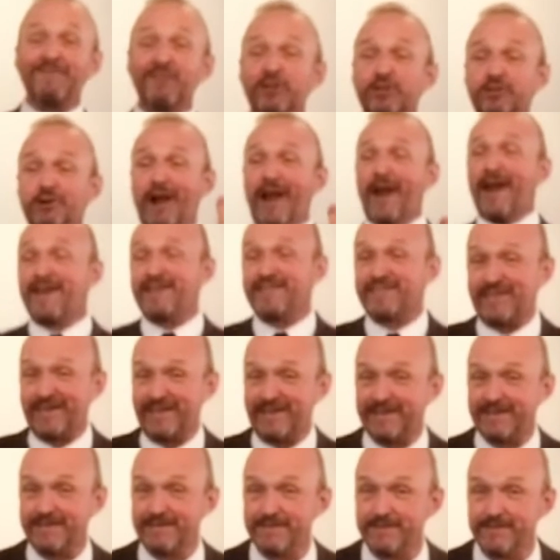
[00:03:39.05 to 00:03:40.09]
you crazy.
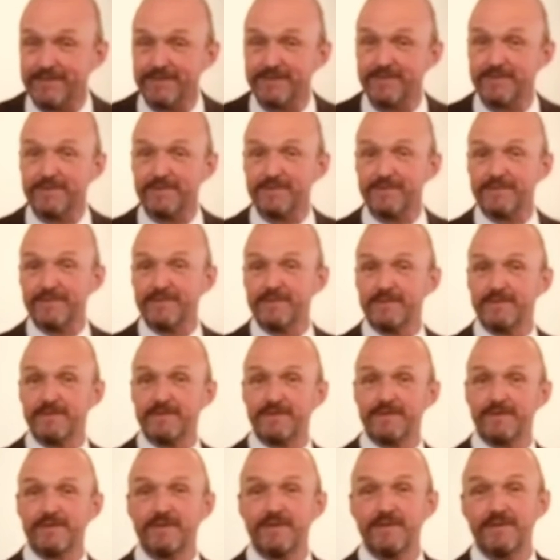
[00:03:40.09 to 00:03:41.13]

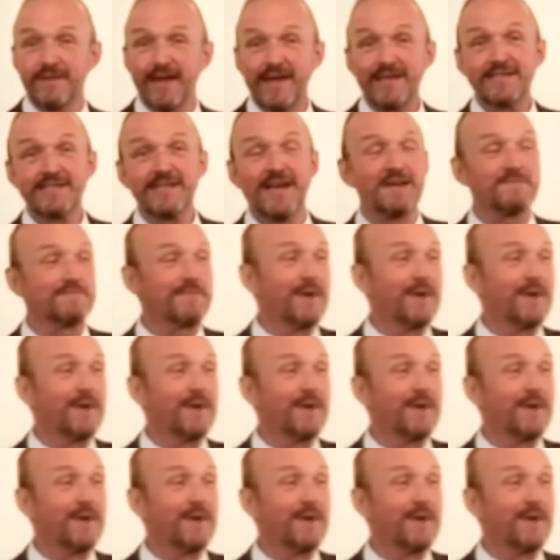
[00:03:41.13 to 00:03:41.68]
That's not